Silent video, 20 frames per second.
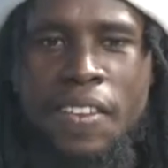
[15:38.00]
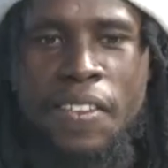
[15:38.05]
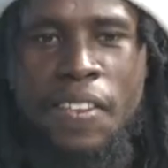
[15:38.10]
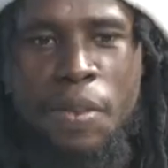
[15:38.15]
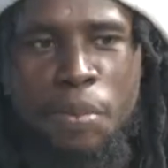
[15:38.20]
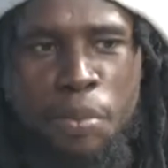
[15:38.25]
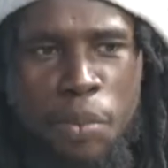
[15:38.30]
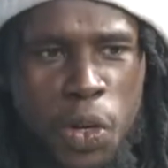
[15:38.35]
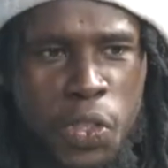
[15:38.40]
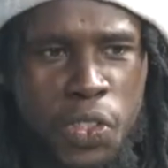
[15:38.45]

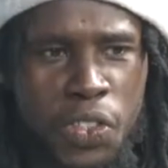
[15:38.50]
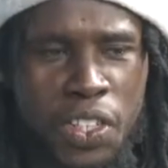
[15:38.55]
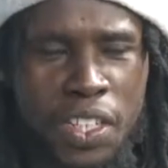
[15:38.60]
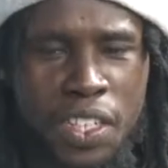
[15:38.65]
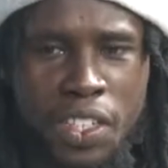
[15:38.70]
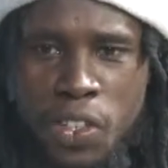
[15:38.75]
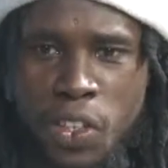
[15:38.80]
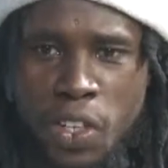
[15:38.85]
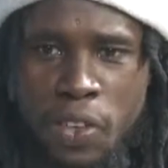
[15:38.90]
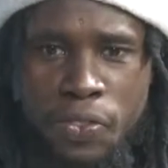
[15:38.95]
Mostly, you
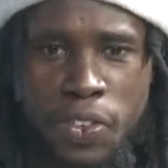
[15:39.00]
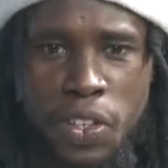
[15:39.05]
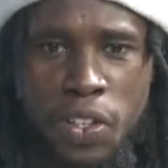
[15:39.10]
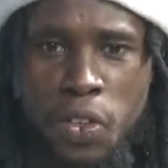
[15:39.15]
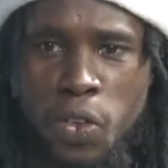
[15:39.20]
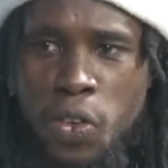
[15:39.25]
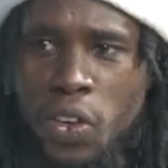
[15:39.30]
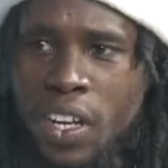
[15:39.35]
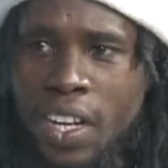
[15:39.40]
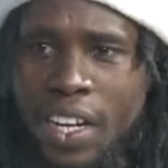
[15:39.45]
know, if you
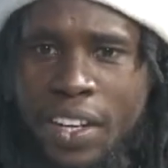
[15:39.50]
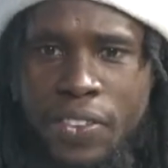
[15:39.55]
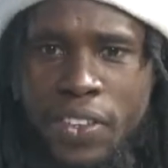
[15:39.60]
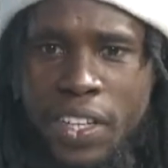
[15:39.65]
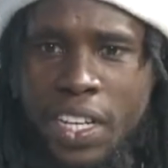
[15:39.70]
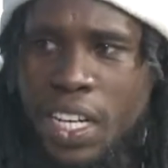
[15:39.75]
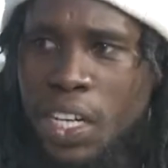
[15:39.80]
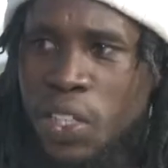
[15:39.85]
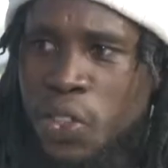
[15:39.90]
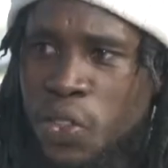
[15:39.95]
look at the
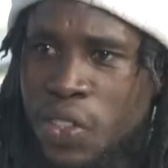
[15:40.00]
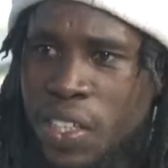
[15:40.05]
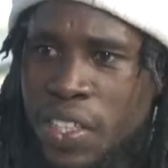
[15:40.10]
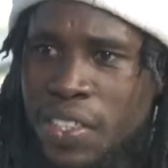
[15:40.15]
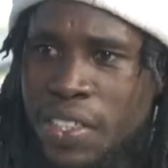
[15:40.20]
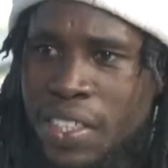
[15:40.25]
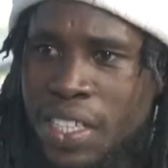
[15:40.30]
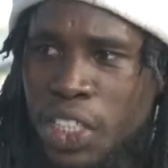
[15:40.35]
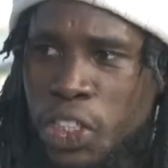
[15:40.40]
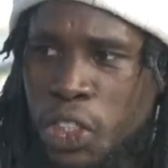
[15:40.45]
Kaduna
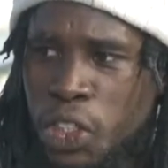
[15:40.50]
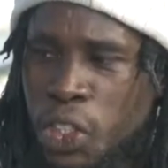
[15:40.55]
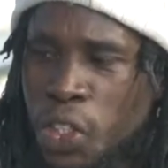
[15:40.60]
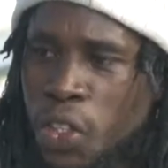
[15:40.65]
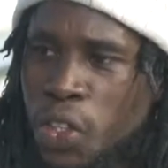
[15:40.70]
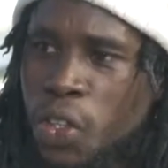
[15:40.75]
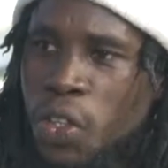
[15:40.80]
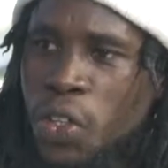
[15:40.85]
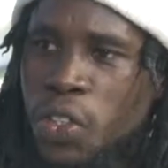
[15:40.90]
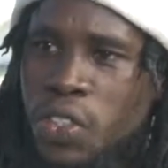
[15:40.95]
State,
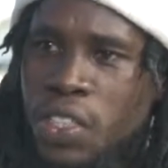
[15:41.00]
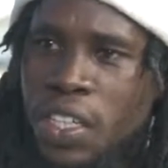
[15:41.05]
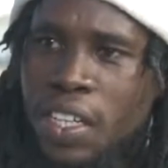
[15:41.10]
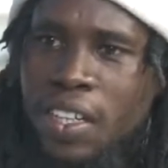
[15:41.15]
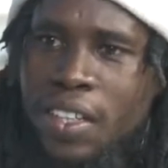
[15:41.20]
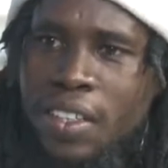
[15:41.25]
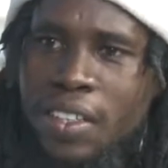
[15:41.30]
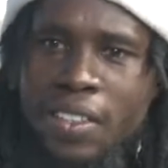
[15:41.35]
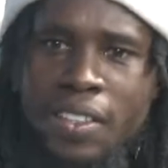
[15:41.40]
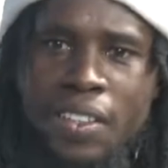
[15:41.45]
Jos
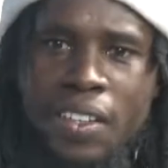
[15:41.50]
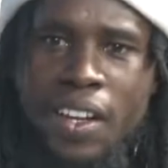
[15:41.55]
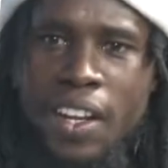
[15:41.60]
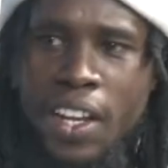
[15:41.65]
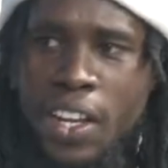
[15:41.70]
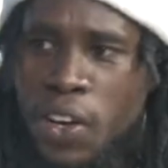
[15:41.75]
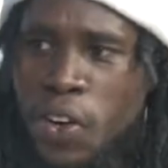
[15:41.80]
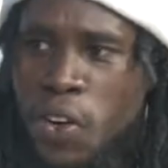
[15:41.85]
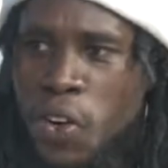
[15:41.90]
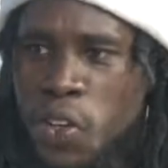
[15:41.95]
and
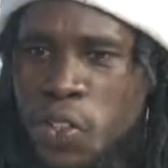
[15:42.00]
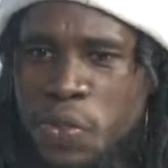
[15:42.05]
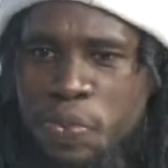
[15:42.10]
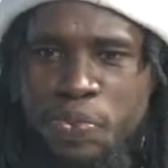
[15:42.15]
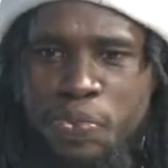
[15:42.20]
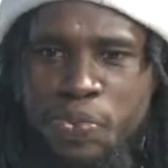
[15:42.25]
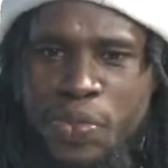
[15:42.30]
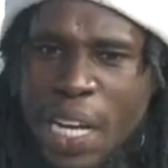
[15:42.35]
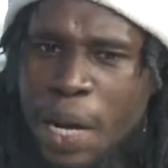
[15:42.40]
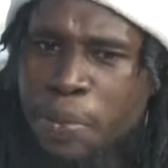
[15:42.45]
Lagos,
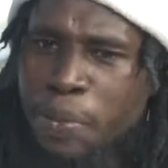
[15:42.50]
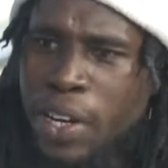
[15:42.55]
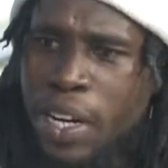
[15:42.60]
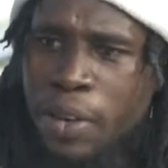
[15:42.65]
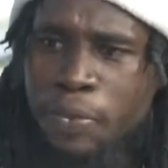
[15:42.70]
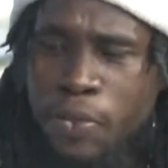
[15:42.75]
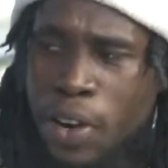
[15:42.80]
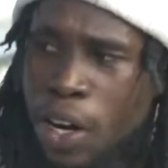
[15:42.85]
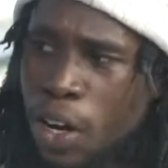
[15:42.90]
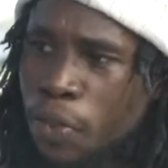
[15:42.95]
they are very
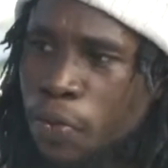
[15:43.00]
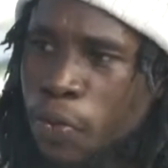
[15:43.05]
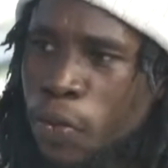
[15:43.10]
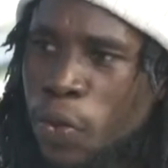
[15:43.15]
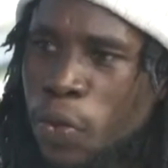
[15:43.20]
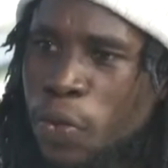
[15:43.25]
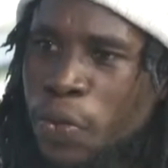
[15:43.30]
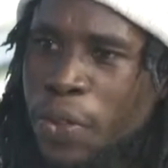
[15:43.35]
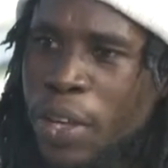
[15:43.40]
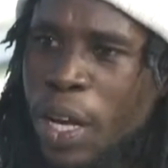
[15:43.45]
powerful.
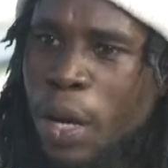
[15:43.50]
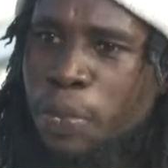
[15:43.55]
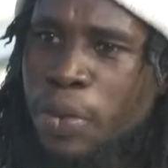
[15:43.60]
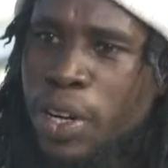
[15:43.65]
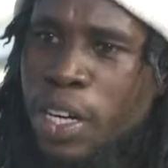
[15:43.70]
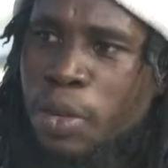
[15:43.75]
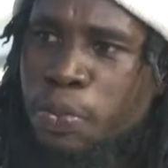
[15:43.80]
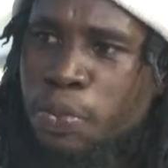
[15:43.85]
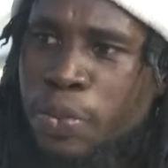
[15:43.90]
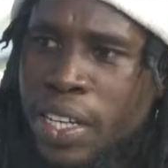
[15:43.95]
They are very
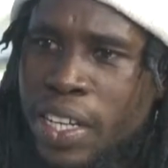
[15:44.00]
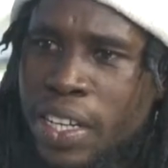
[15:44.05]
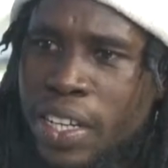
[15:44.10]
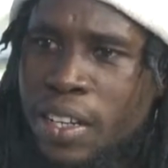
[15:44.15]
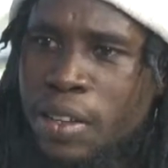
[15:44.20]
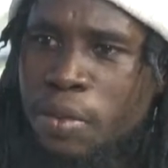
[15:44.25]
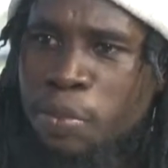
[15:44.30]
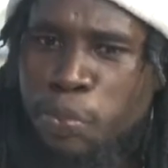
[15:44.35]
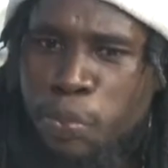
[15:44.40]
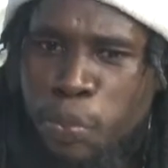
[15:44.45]
big,
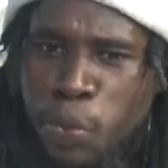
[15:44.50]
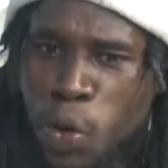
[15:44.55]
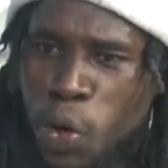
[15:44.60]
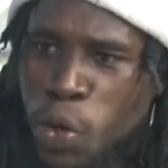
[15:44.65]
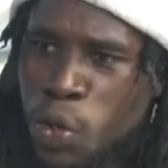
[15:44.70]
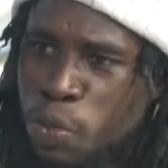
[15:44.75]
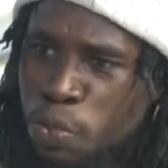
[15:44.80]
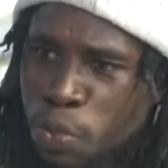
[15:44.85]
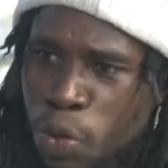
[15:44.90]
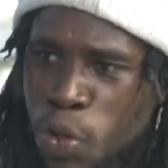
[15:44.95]
you
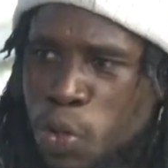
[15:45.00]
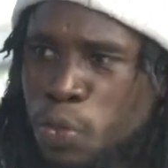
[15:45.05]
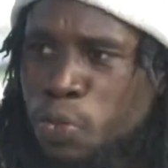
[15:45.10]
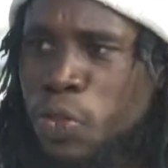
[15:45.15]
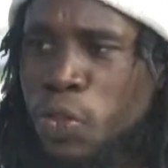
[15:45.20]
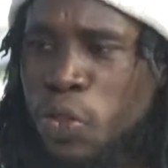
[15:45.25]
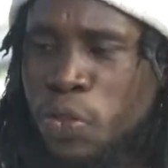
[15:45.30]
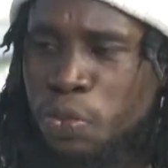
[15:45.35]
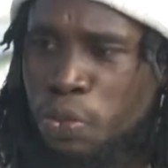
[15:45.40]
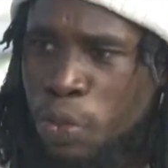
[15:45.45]

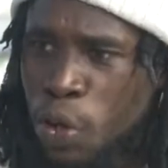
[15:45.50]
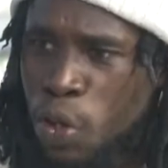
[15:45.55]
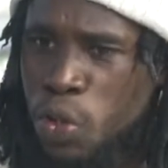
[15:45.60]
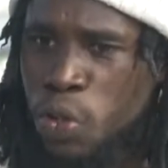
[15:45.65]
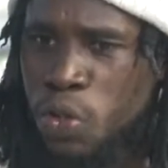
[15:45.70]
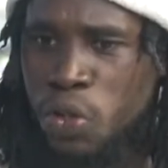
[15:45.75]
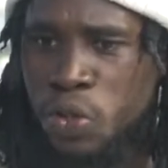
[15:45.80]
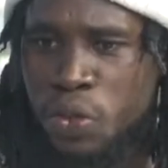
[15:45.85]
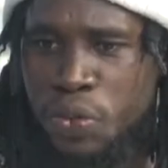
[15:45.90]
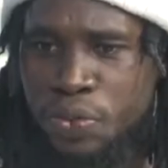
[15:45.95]
know.
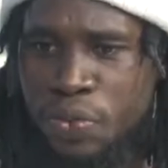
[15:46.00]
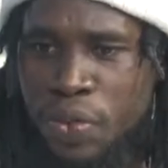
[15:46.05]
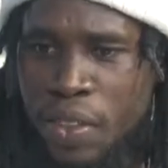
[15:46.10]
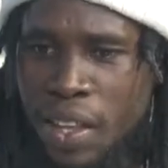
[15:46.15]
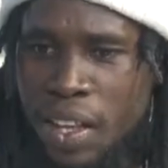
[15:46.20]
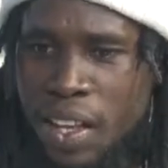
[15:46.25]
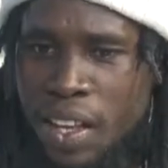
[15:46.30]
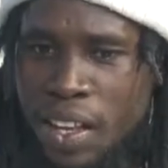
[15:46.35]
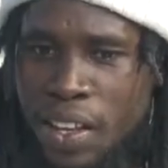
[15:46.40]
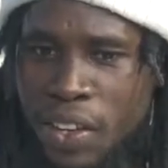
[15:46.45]

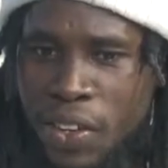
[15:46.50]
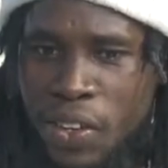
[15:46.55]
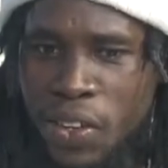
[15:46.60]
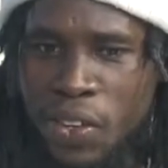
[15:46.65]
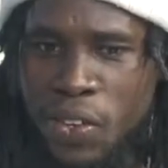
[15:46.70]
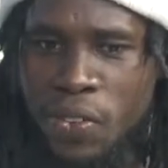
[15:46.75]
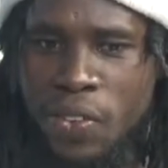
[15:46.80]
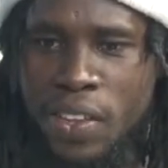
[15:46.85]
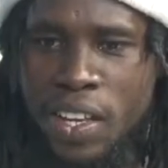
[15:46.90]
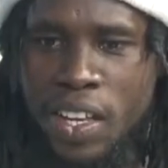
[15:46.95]

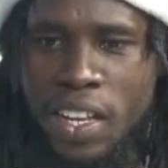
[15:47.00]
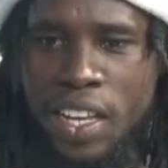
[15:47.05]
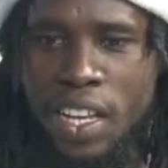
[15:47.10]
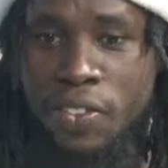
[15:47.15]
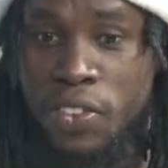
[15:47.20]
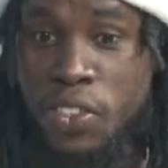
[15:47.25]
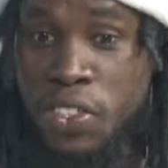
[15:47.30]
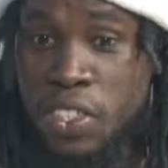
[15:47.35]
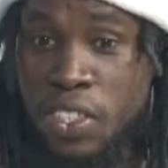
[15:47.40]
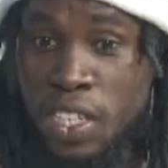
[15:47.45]
If you
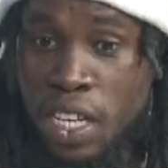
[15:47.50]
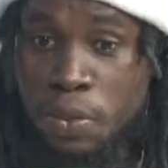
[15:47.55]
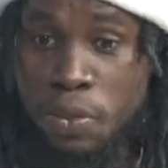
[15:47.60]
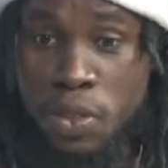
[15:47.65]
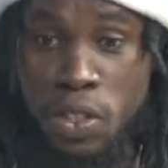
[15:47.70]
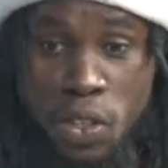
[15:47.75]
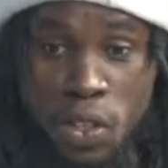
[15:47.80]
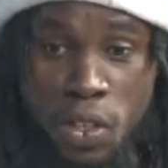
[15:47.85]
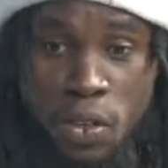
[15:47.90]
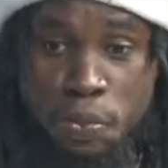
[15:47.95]
see them, you
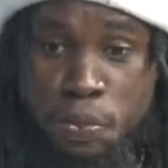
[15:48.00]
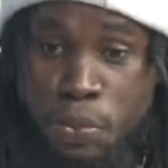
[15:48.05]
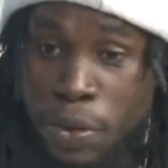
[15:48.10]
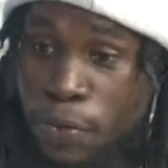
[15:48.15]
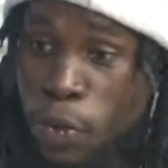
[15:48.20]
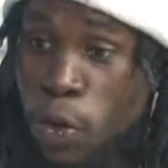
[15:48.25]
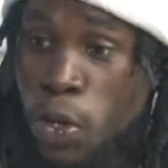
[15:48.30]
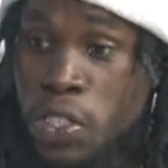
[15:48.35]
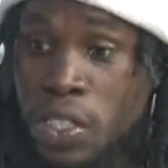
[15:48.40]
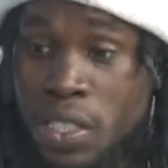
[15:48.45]
know, before
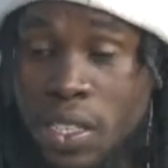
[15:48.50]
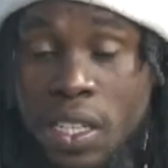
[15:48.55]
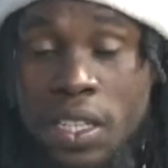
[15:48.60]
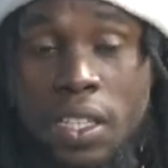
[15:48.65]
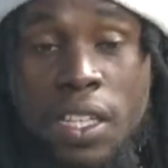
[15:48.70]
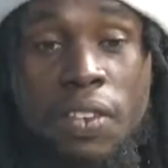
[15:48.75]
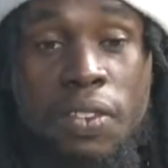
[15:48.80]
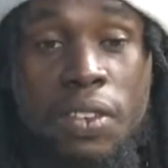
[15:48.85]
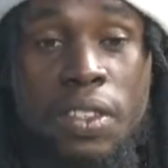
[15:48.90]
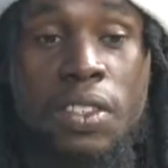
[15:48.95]
you start
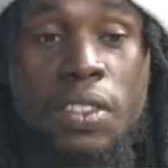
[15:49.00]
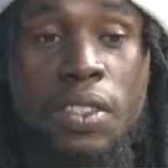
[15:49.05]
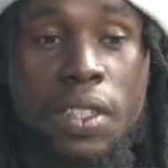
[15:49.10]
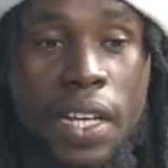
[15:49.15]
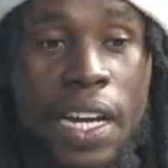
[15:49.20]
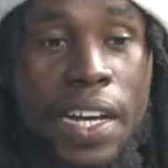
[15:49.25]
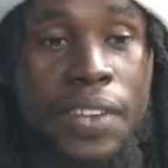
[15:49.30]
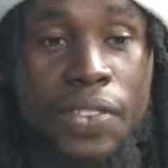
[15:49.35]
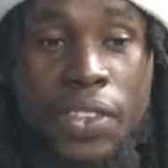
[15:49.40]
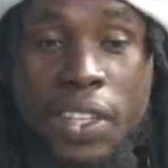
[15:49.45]
even
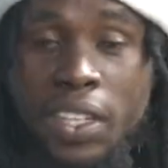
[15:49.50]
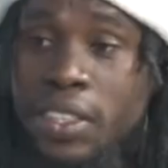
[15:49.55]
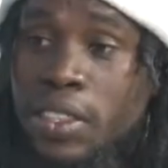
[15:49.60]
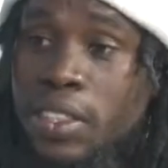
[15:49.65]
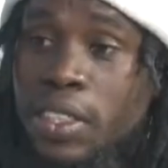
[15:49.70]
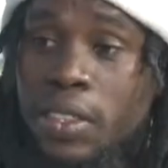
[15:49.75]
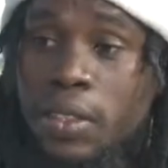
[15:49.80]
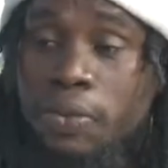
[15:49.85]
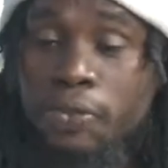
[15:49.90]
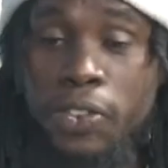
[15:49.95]
entering
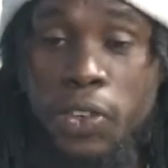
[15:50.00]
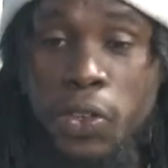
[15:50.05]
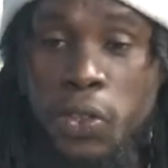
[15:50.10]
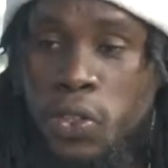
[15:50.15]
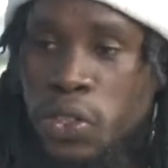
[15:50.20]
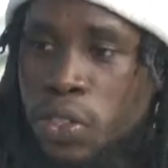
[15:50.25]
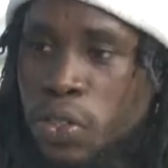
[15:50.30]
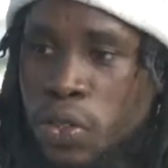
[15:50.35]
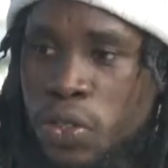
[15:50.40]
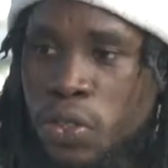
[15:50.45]
the field,
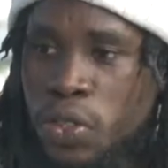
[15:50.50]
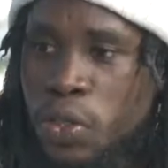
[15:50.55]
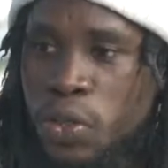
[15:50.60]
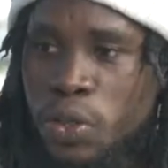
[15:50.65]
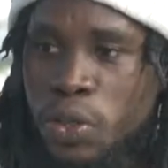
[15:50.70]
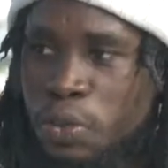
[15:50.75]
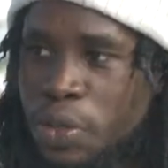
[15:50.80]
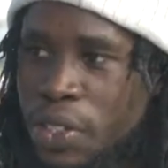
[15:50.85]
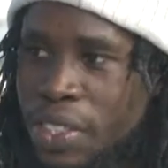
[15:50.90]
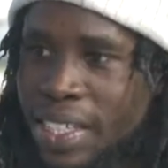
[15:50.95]
you'll
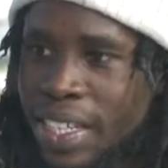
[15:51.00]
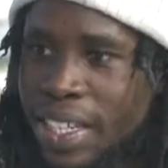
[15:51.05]
be scared.